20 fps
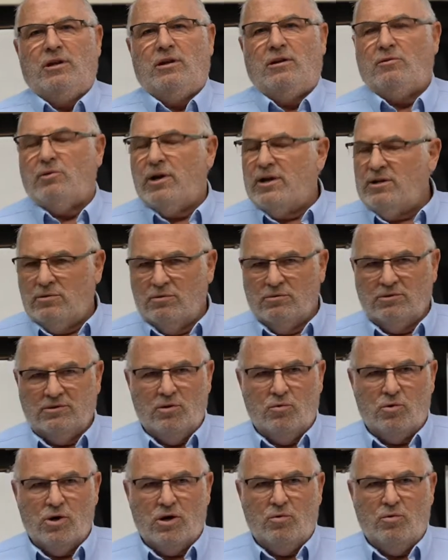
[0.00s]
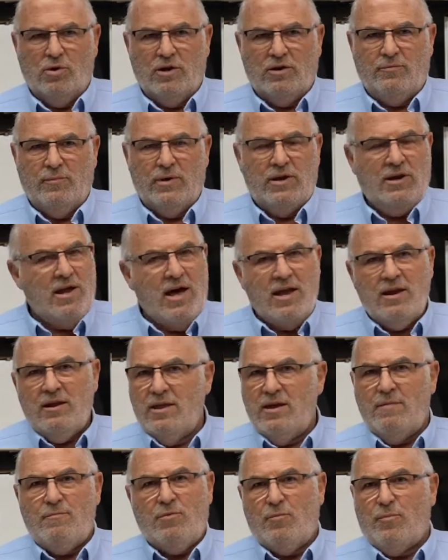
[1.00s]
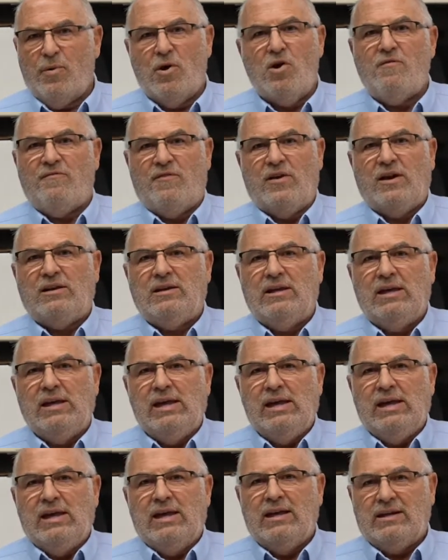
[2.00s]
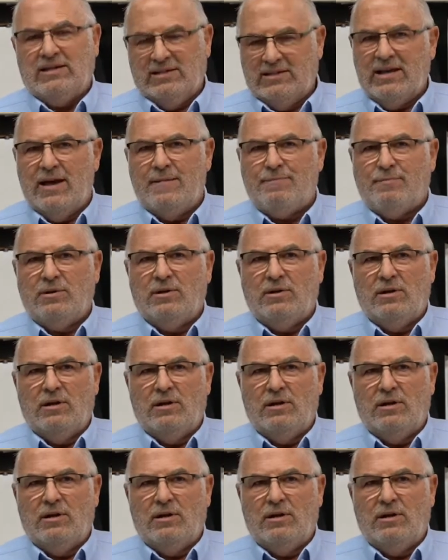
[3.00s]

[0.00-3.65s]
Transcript: to work with, but none of them are perfect except